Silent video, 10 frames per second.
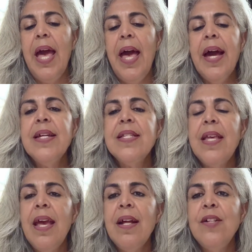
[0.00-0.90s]

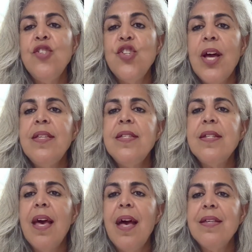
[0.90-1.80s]
Exhale
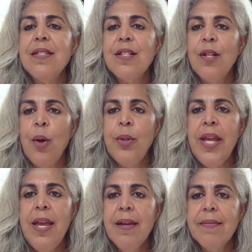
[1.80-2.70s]
just as slowly,